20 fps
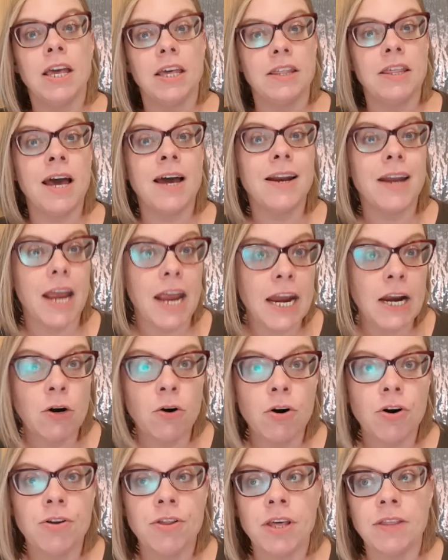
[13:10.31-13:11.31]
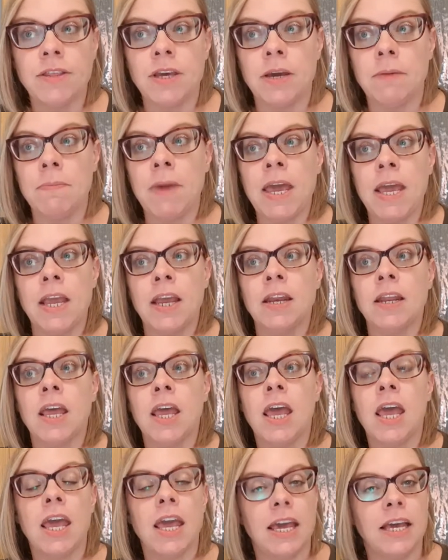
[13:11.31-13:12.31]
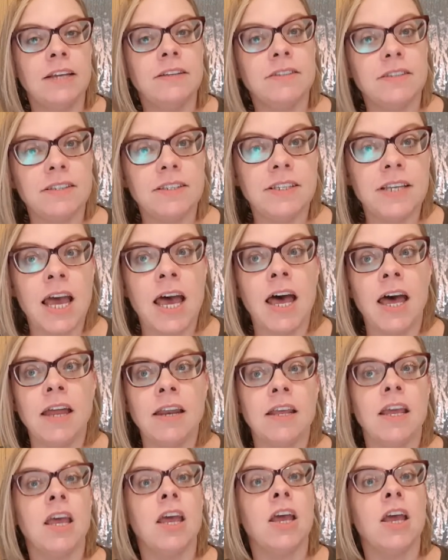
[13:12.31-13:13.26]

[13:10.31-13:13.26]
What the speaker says: that error that they made. Instead,